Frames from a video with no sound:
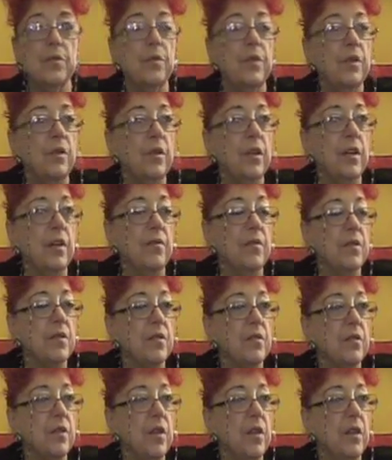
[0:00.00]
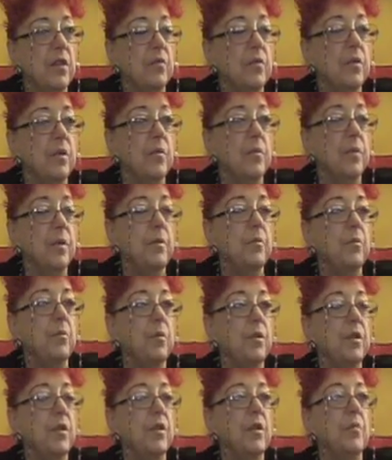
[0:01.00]
we could have a salon where people
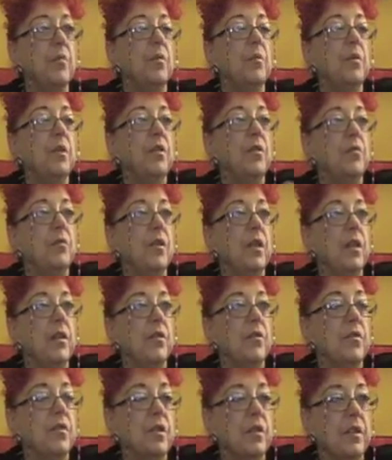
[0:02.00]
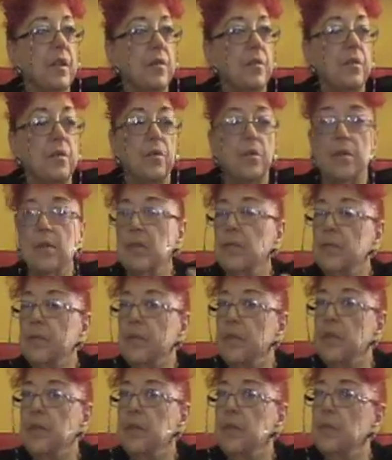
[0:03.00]
would come and meet the writers, and they would all,
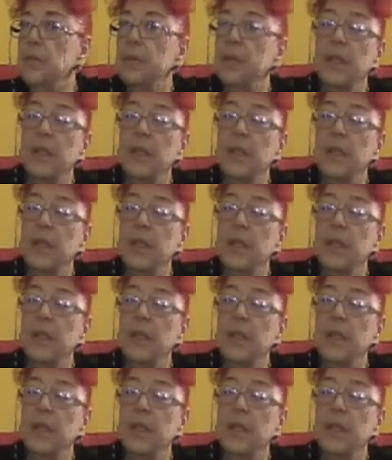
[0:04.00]
you know,